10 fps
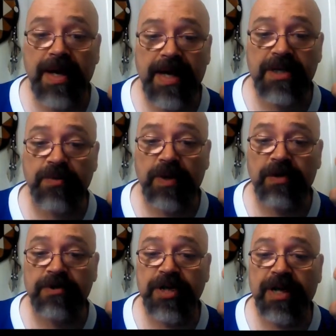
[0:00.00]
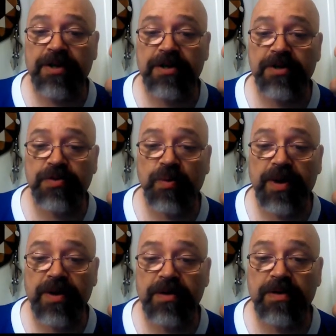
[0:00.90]
It's William Shatner's
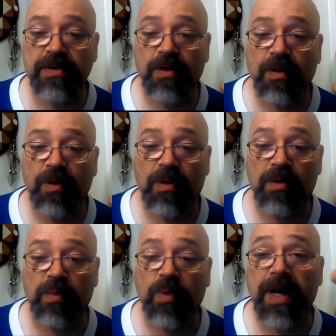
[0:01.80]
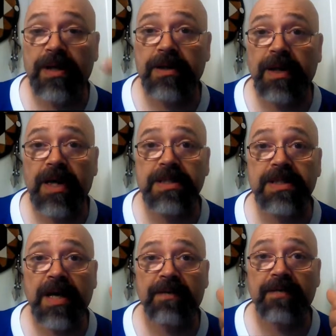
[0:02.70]
Weird or What on
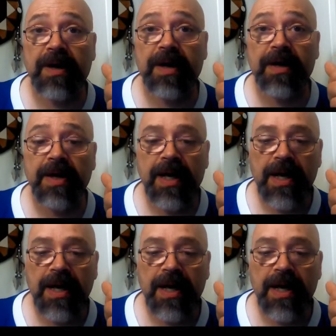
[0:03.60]
Sci-Fi.